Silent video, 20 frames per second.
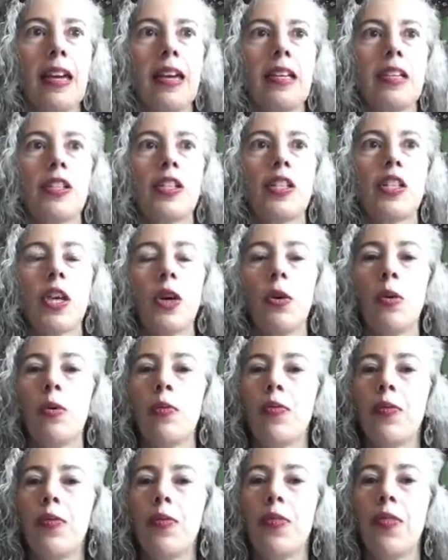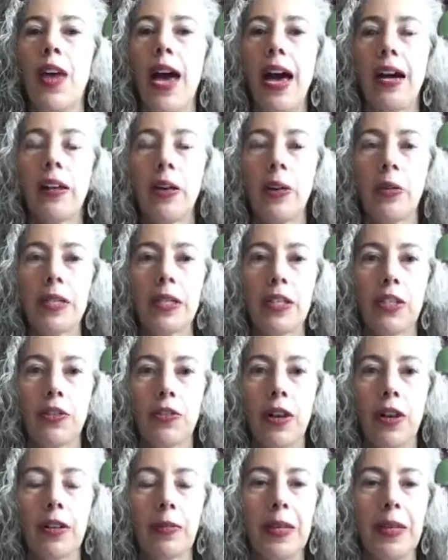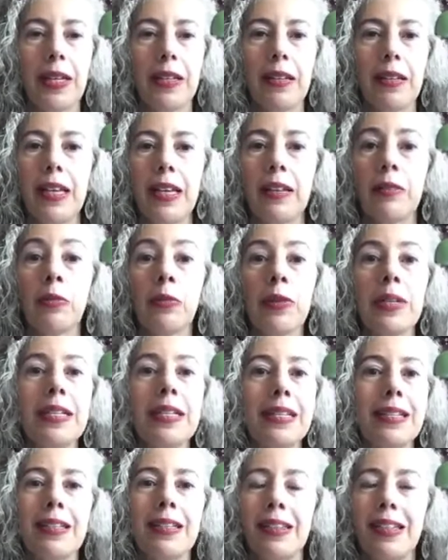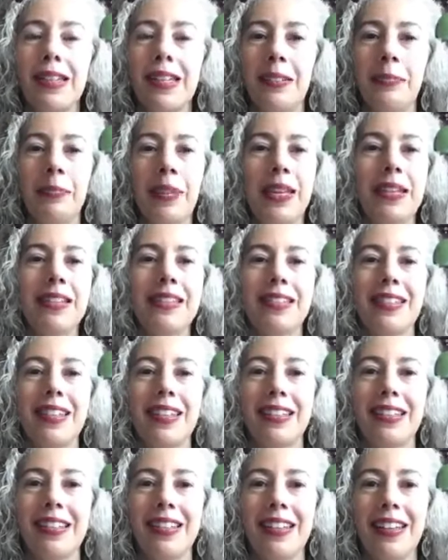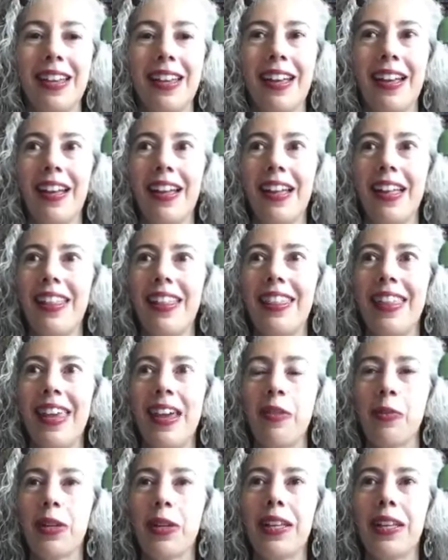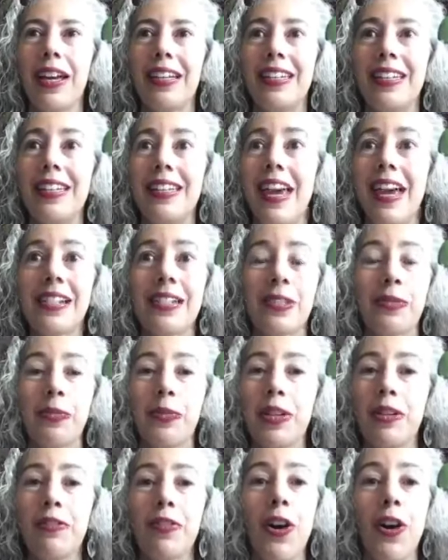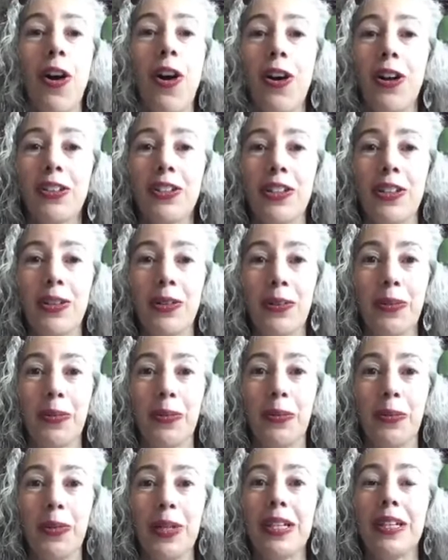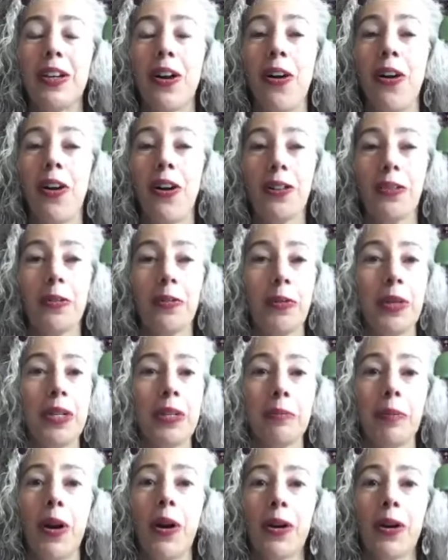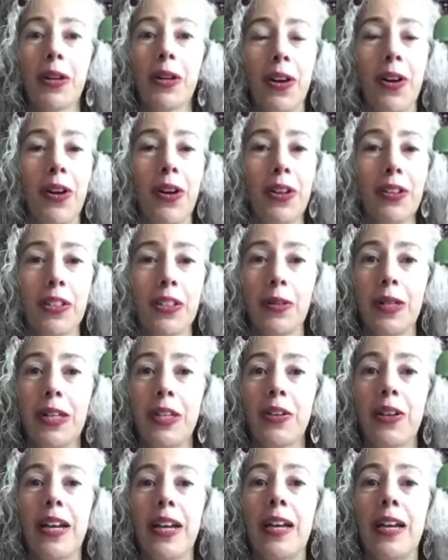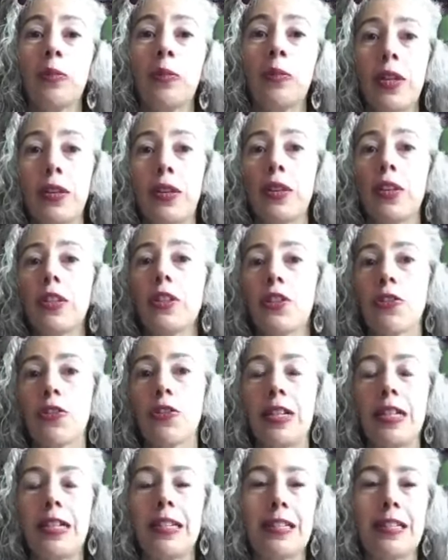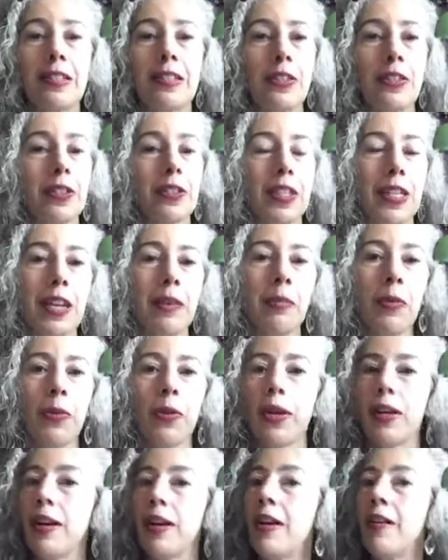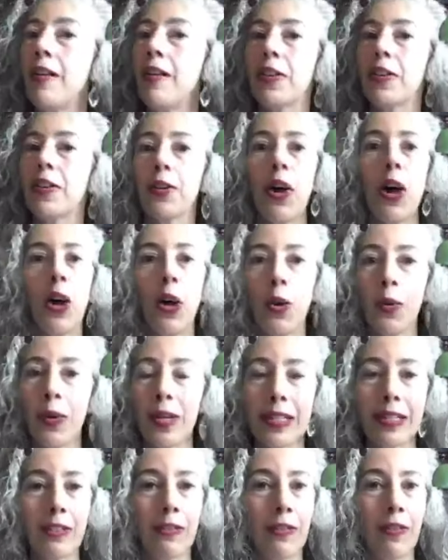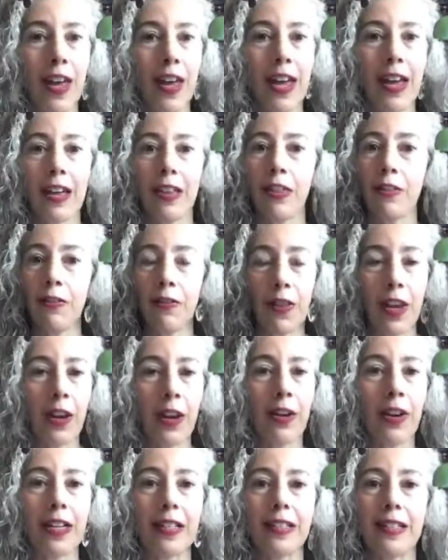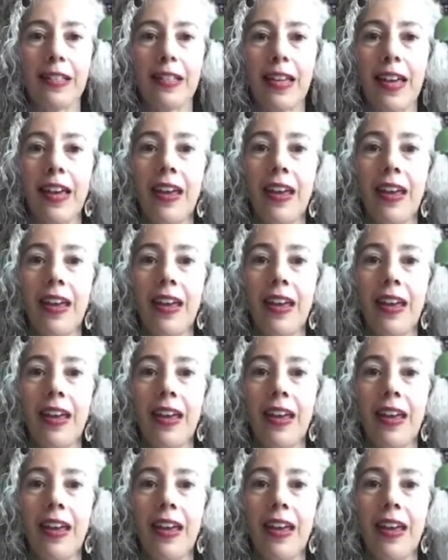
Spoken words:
So that always struck me. And recently in medicine, they were like, yes, we've called you. We in part called you here. And with the trees, as you're saying, Maura, they're always the fae, the fairies.